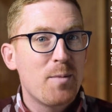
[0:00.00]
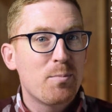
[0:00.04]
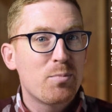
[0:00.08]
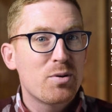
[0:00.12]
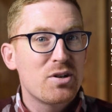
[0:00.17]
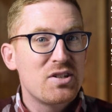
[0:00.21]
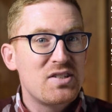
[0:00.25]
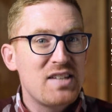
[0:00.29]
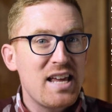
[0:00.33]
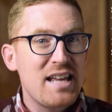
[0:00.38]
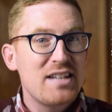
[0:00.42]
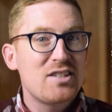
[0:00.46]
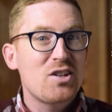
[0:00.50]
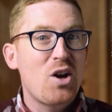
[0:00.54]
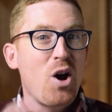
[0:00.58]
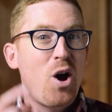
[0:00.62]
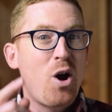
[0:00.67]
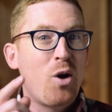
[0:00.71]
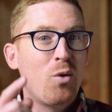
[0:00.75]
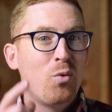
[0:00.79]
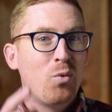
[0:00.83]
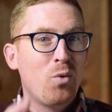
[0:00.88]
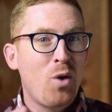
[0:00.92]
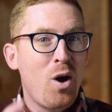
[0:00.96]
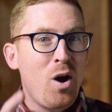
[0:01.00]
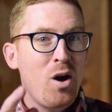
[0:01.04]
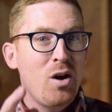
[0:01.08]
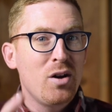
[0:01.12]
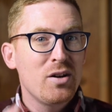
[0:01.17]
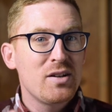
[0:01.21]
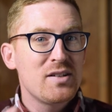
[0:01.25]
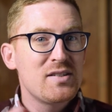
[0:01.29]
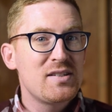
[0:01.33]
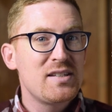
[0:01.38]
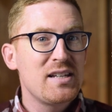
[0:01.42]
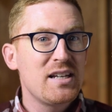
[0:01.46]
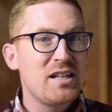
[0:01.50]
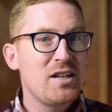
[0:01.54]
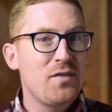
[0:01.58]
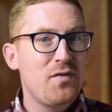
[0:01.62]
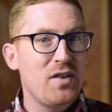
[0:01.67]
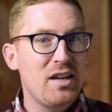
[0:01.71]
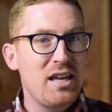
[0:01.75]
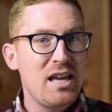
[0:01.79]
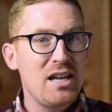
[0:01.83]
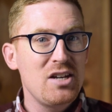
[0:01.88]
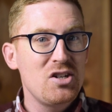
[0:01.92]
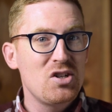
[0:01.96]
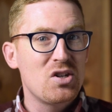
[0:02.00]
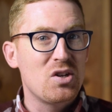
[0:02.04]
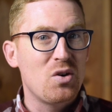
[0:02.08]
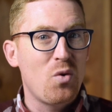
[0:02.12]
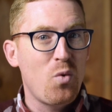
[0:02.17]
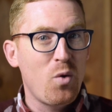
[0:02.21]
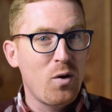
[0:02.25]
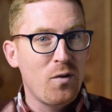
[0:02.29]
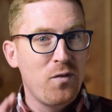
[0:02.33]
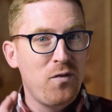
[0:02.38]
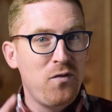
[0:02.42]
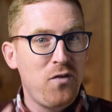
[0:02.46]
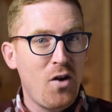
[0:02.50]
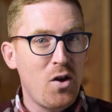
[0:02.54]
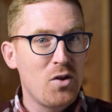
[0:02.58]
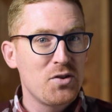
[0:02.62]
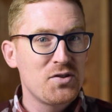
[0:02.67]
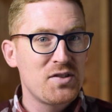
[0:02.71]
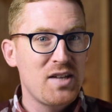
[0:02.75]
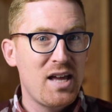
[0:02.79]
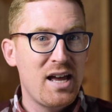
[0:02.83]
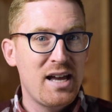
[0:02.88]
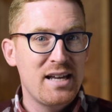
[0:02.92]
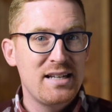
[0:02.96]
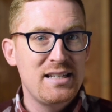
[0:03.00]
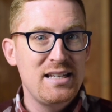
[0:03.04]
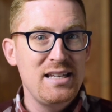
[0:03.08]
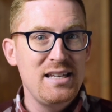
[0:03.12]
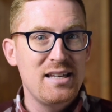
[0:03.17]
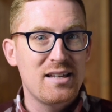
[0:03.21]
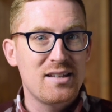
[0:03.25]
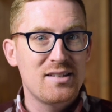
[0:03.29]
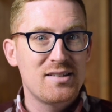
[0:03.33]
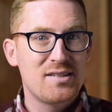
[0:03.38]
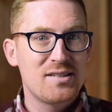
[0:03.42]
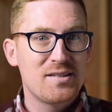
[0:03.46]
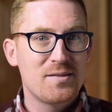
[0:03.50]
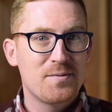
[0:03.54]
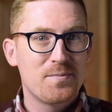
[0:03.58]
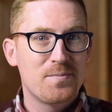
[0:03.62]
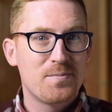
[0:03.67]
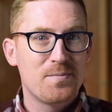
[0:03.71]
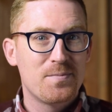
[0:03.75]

present a wrong signification or false ideas.